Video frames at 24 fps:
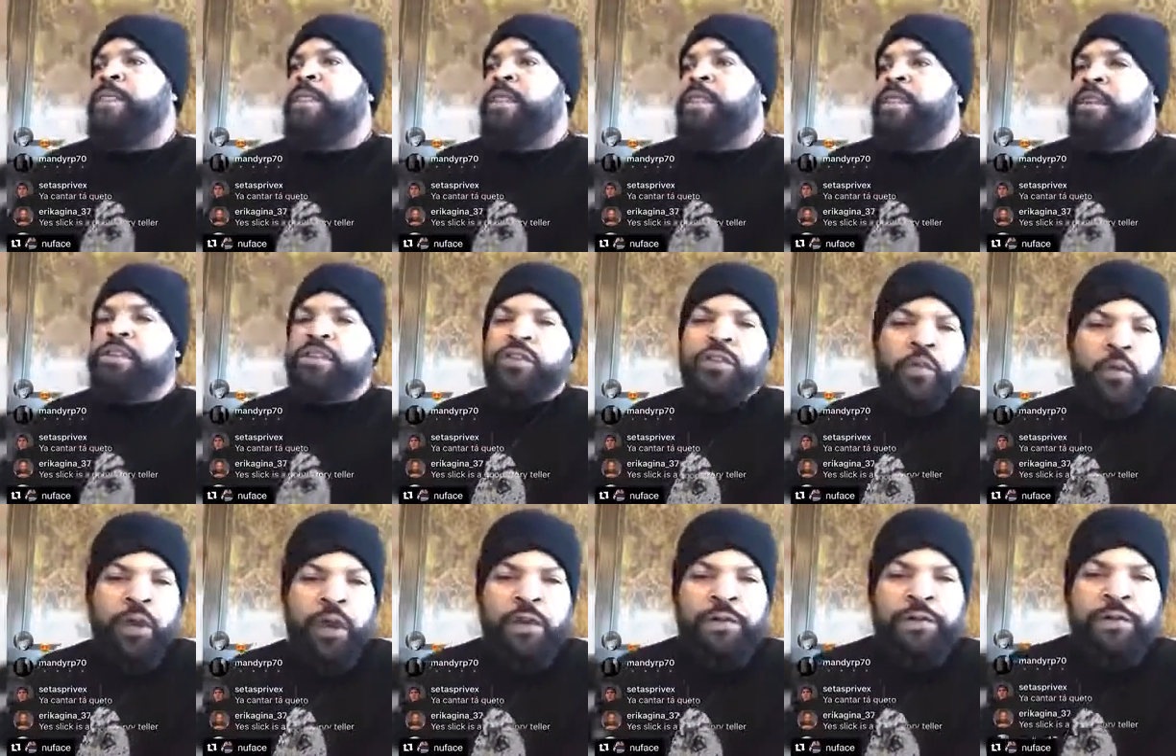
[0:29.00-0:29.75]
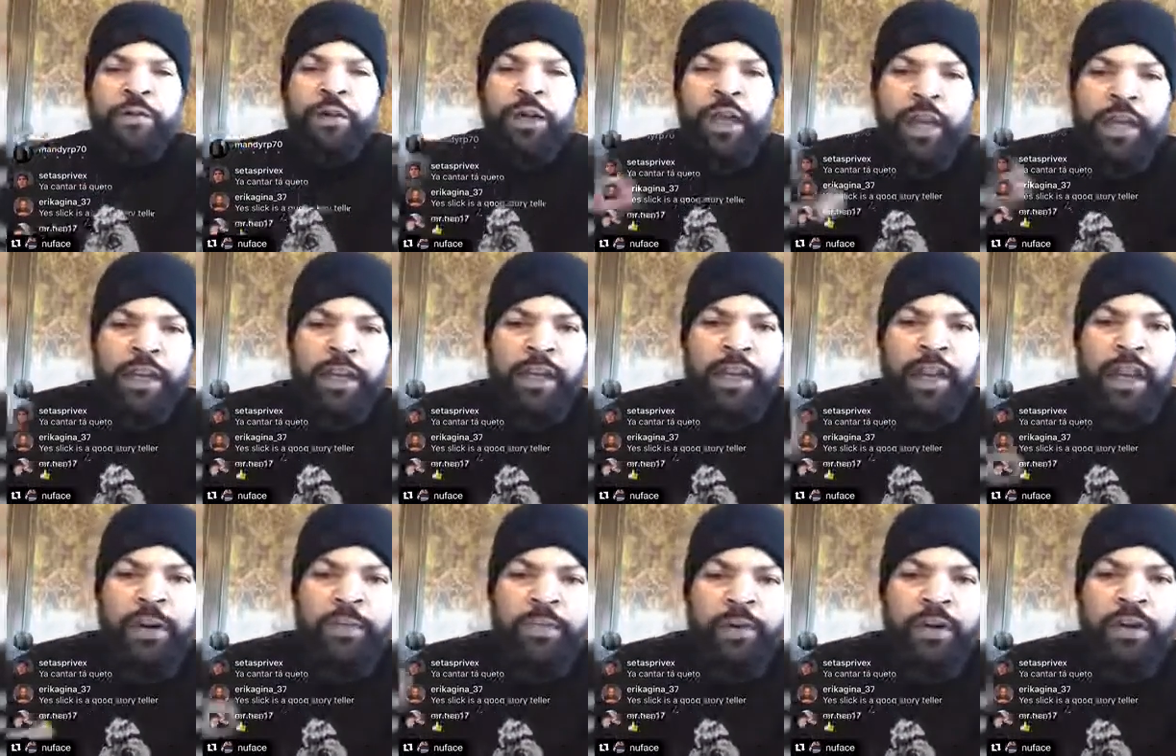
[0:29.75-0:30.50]
it's a wonderful day in the
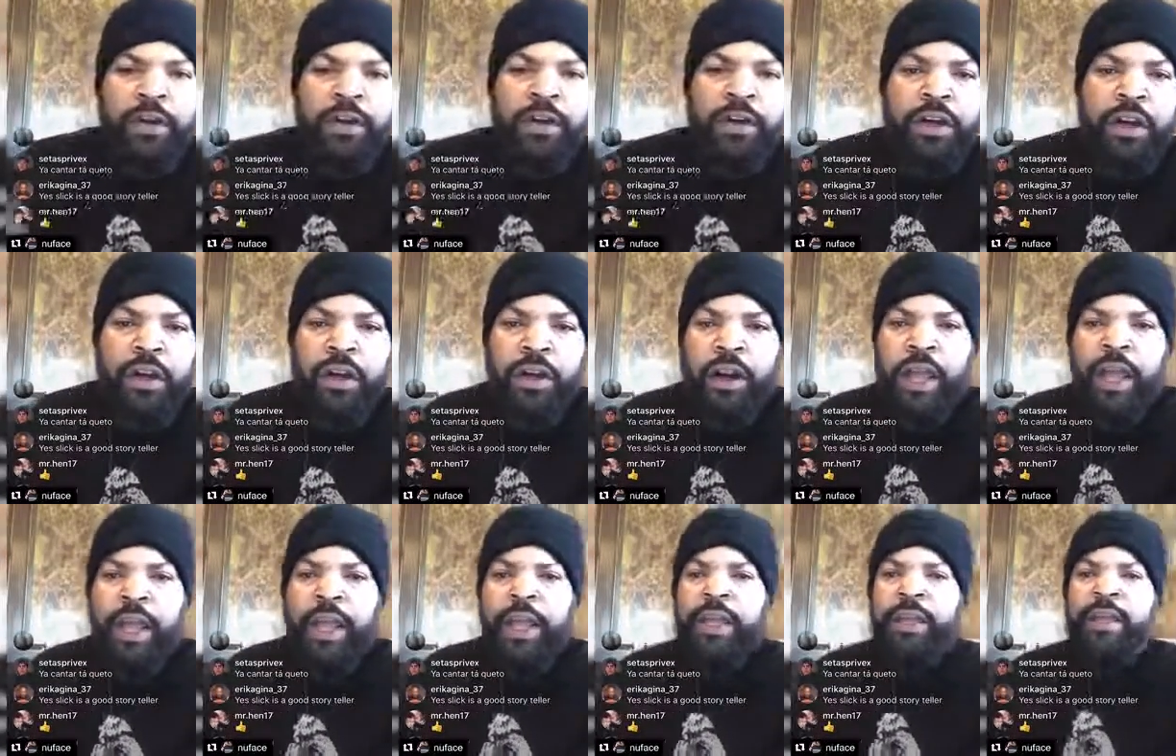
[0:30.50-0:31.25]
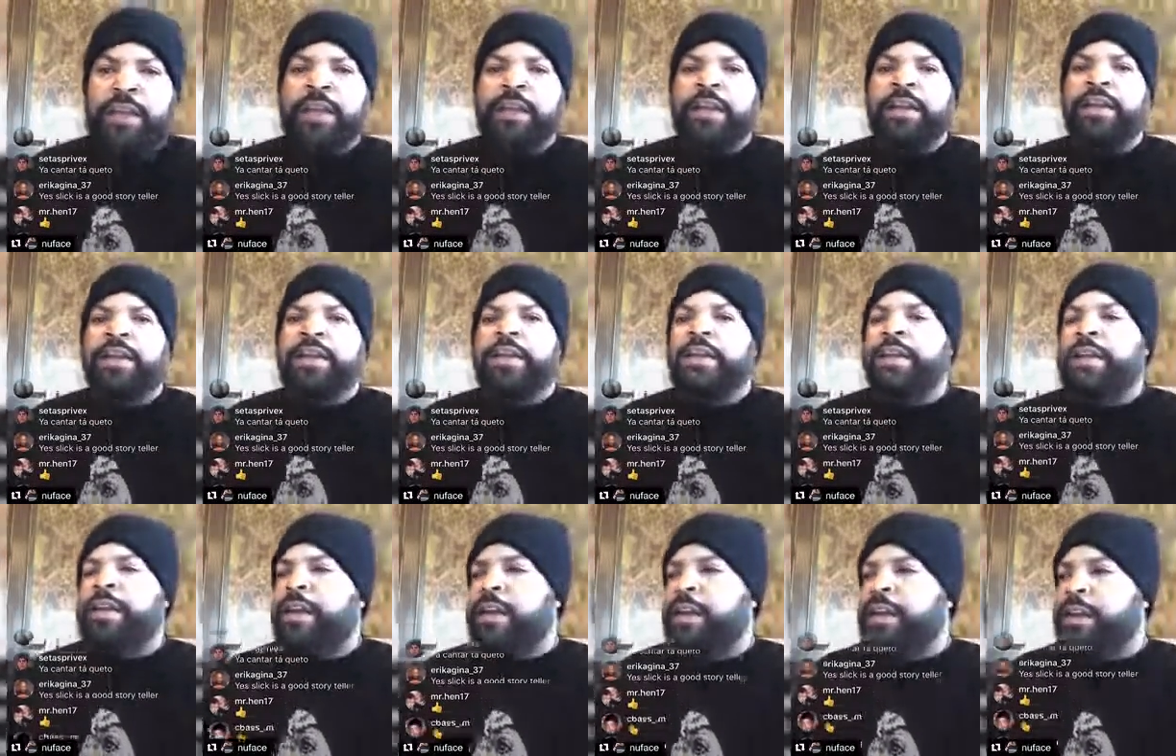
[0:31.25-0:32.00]
neighborhood and all that.
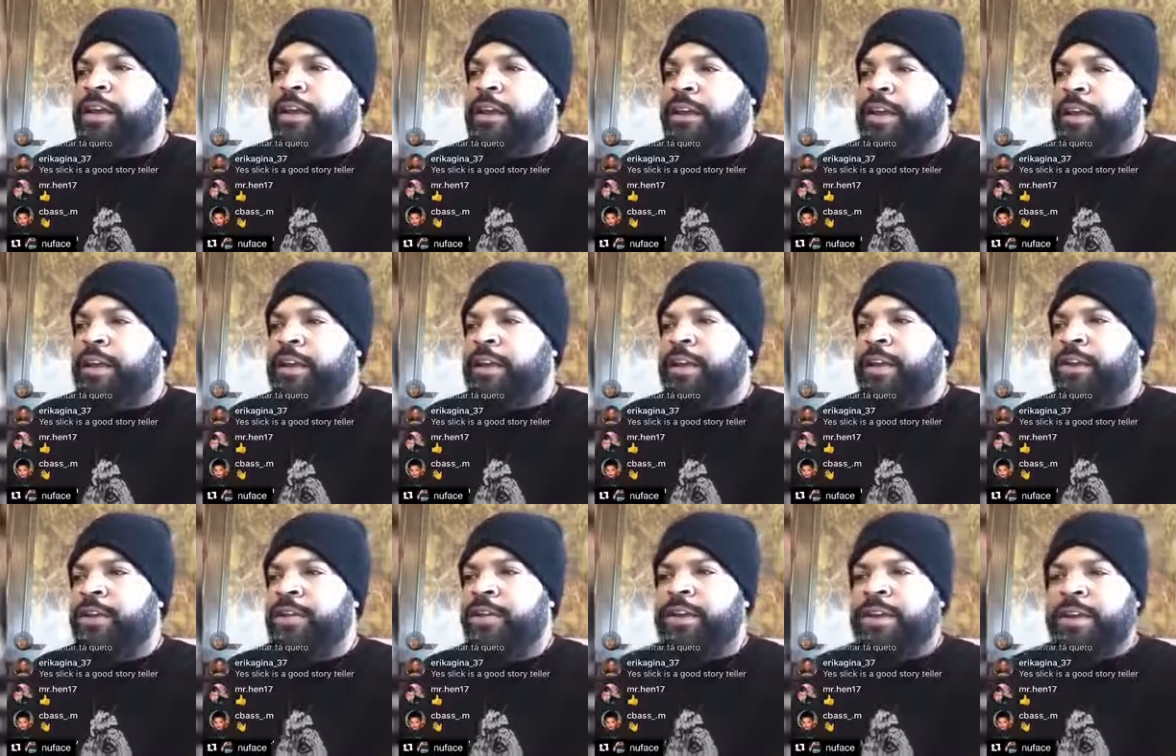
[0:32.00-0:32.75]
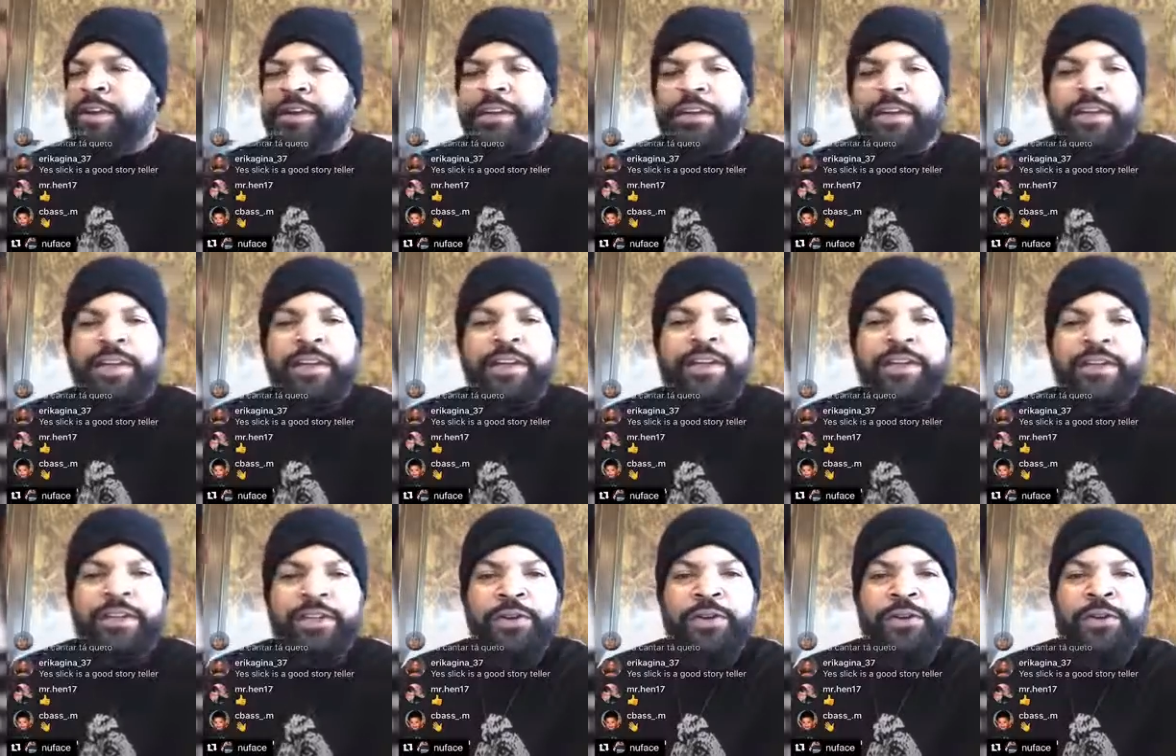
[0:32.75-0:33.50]
And uh
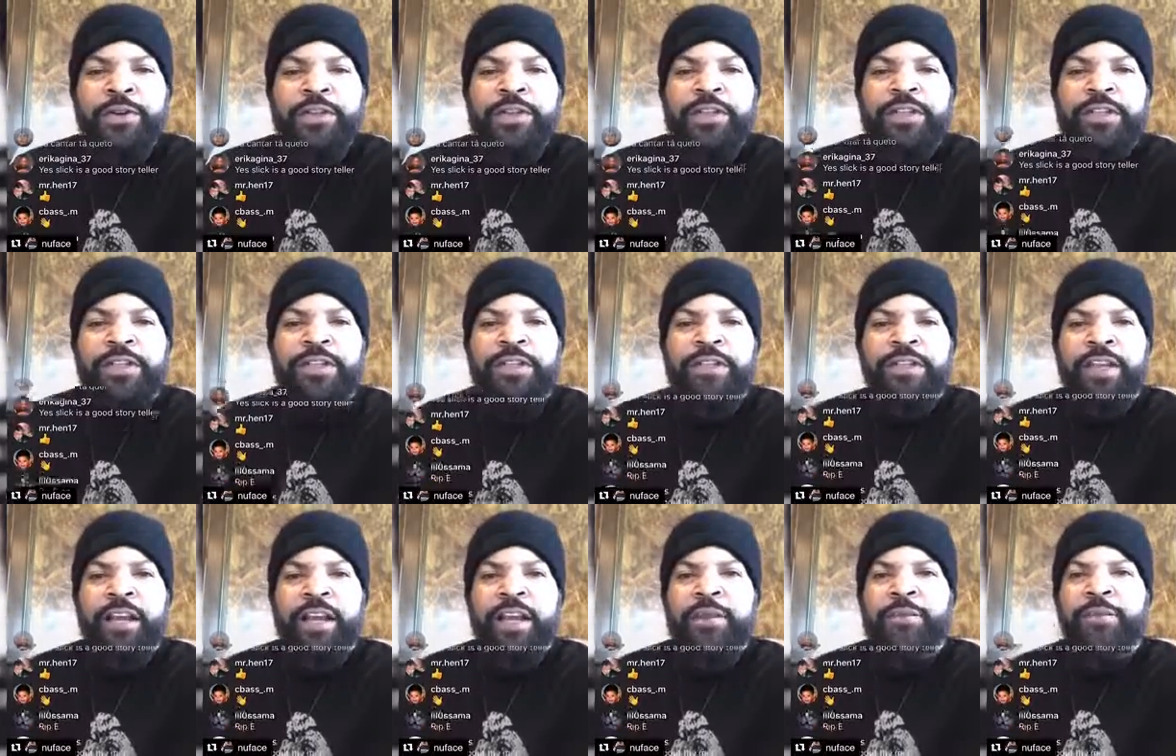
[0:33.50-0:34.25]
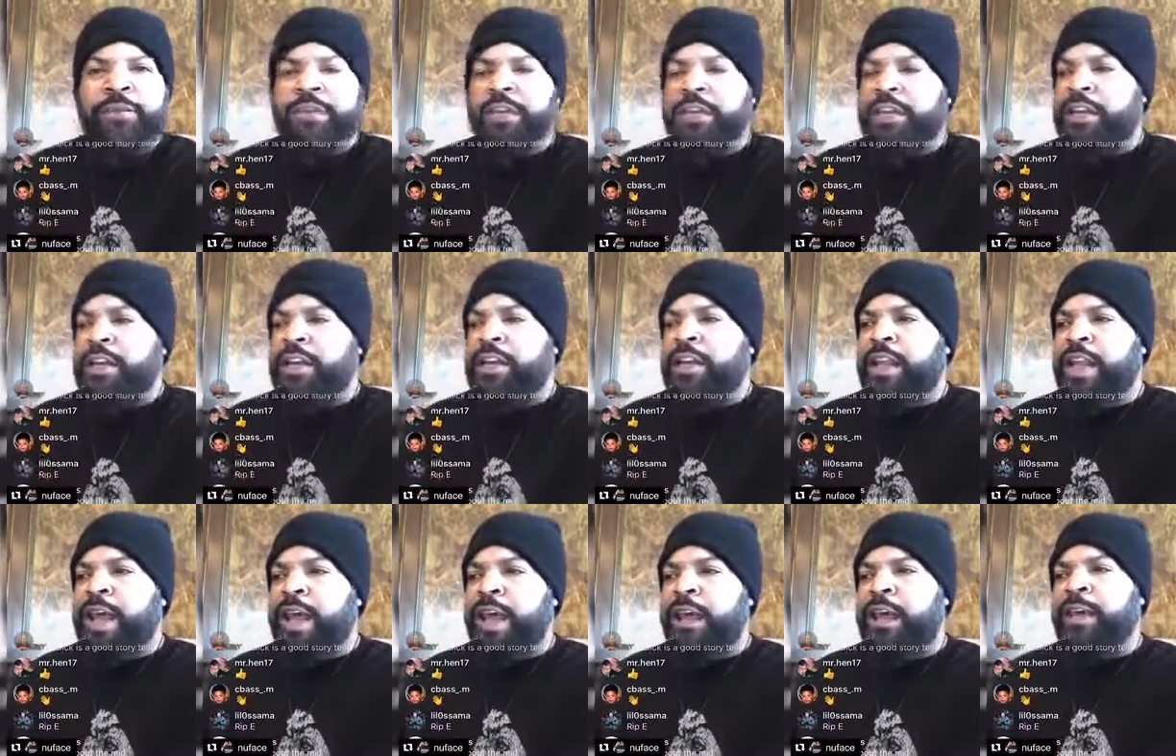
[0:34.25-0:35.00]
sued us and was getting
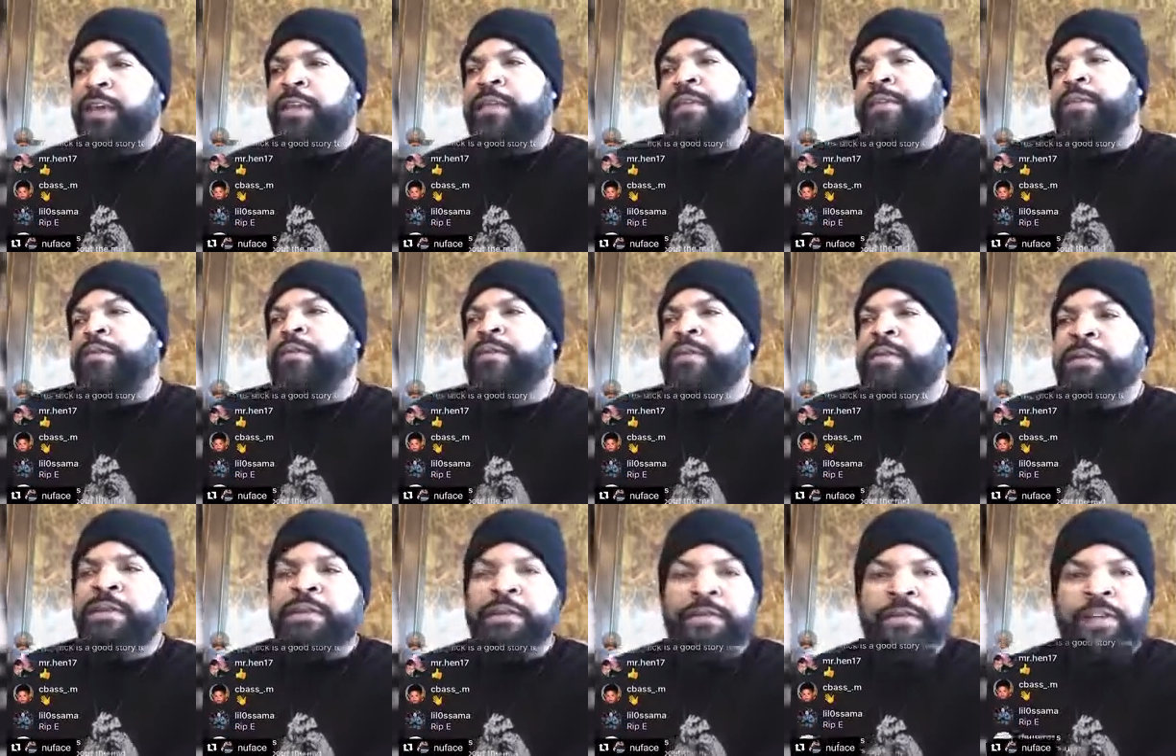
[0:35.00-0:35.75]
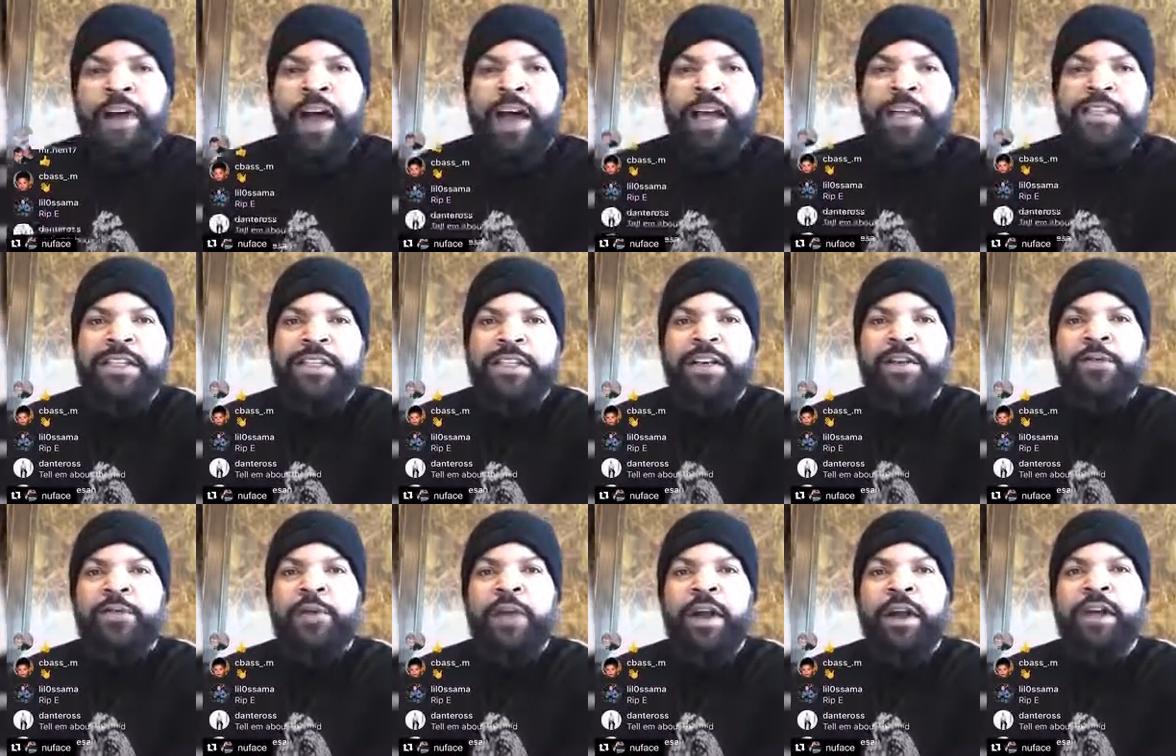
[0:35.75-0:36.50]
like five cent a
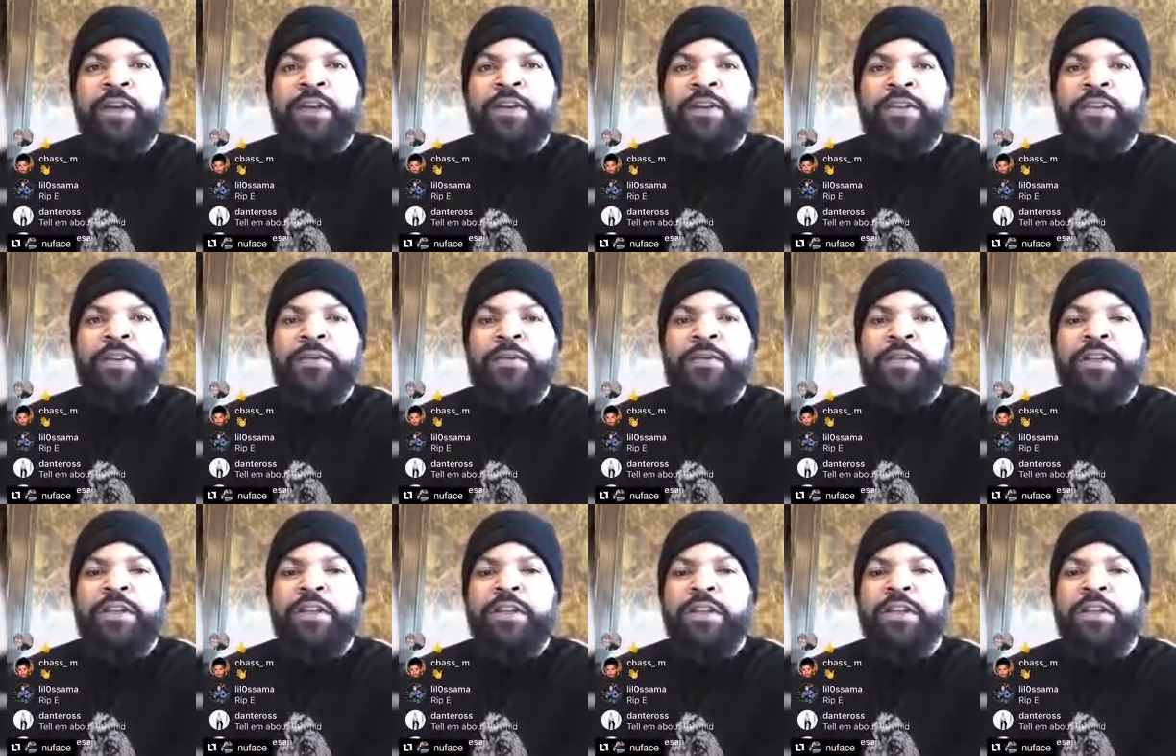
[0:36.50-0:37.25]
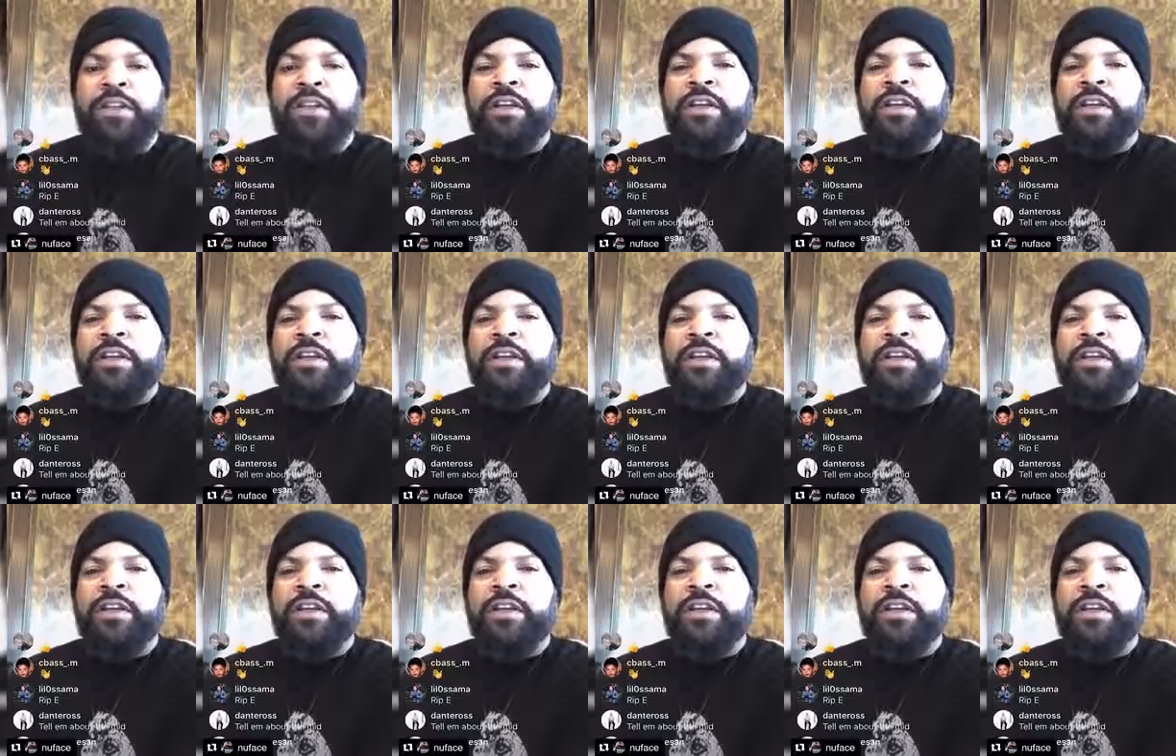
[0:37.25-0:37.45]
record till we took